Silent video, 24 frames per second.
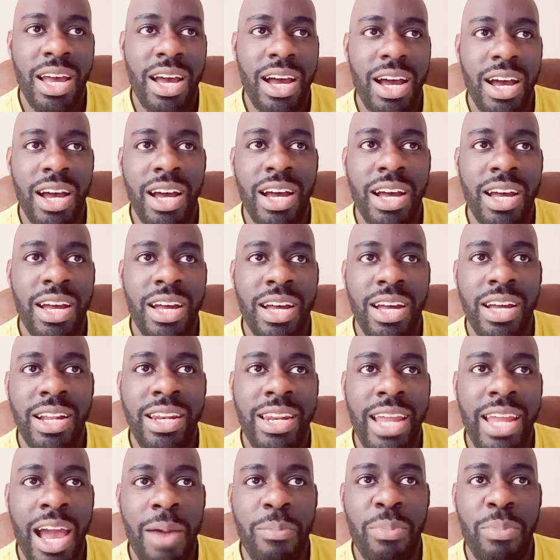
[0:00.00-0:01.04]

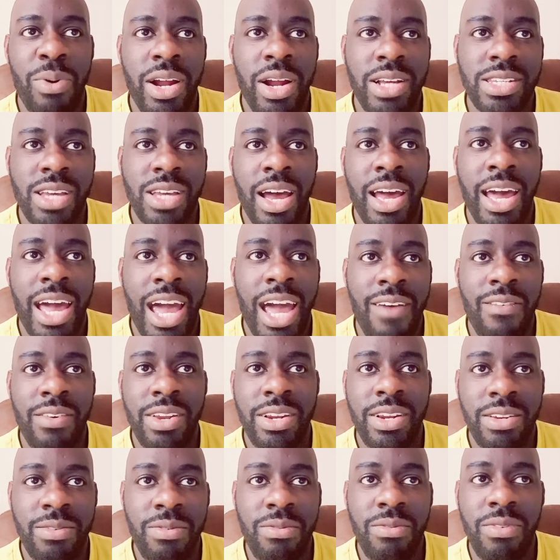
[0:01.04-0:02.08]
Dak Prescott
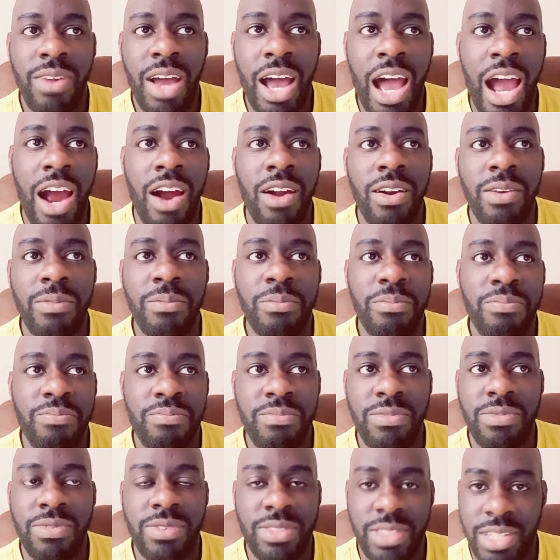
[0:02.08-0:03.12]
having
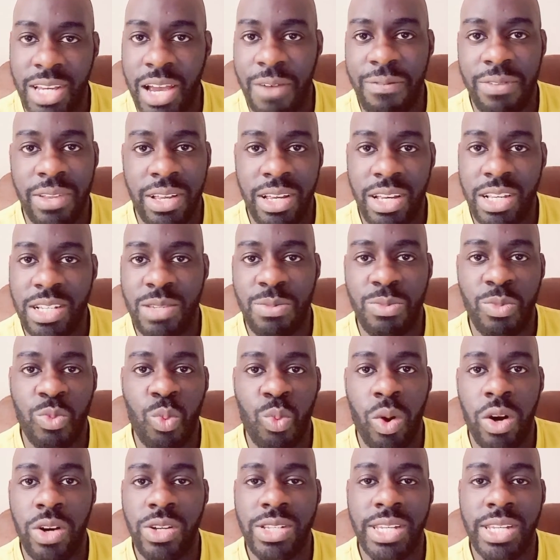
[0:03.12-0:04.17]
definitely his worst